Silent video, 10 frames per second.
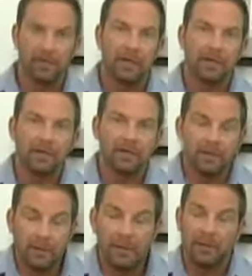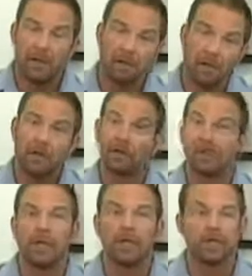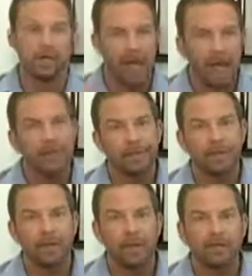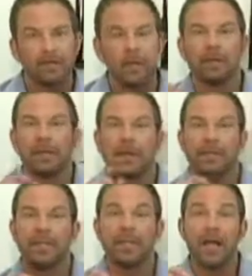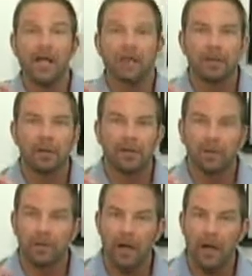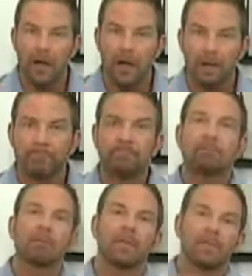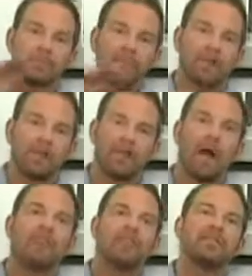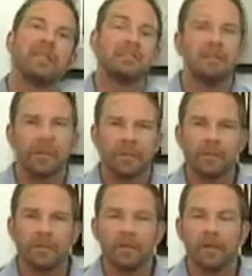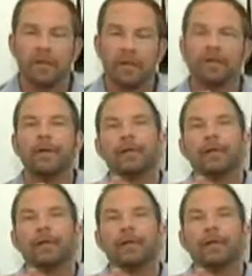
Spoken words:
Clay Show. I should know the website, thedrclayshow.com. Then the comment section down below this video.